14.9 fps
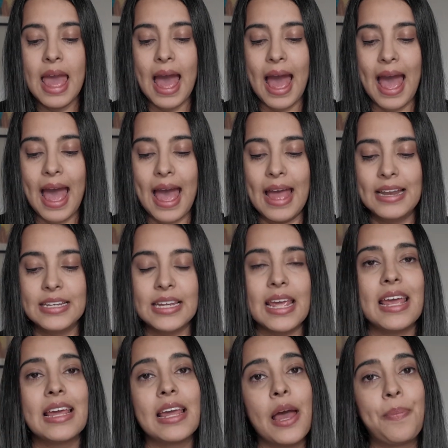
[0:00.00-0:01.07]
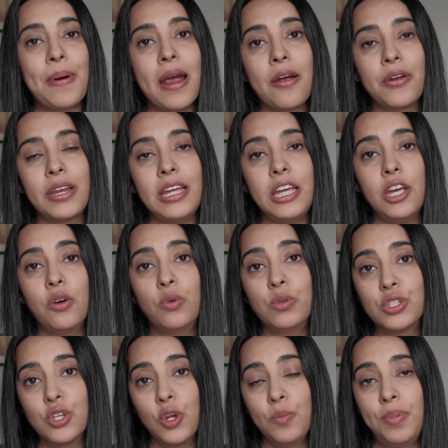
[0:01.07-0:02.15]
And it apparently
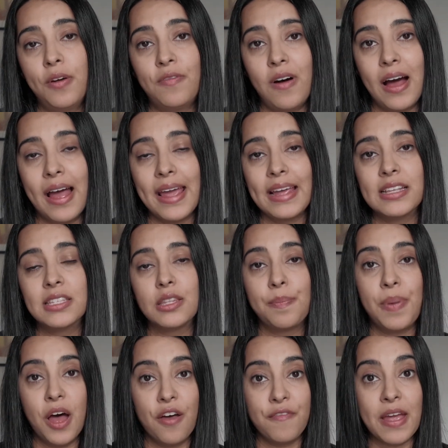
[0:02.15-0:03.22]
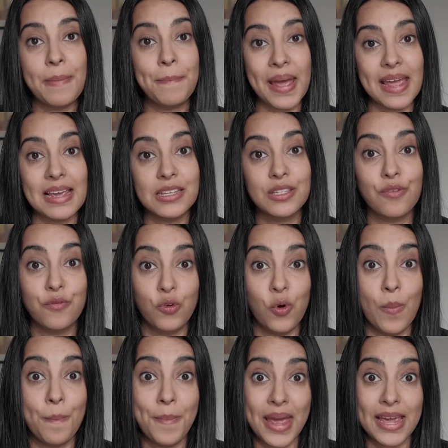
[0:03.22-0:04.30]
also provides the perfect base for
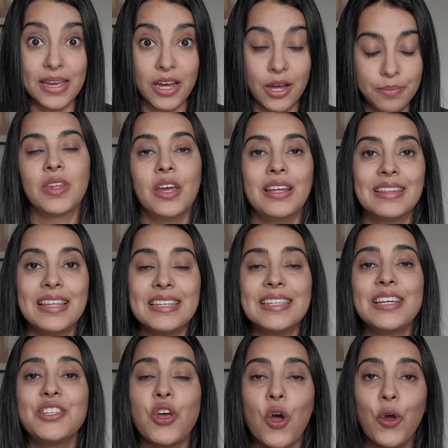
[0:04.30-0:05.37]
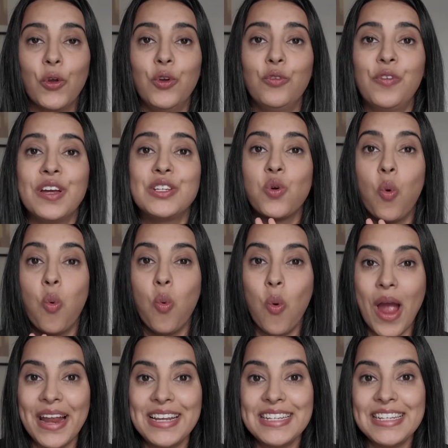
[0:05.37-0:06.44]
makeup. This has over
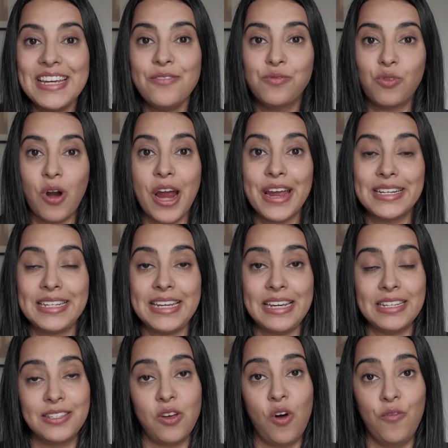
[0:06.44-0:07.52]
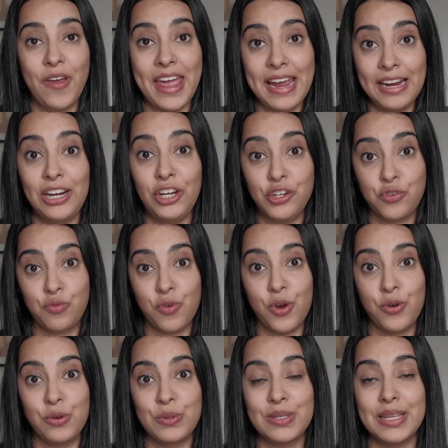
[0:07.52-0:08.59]
20 varieties of English
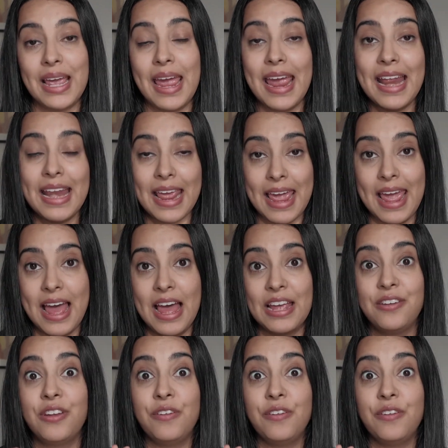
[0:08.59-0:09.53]
rose in here and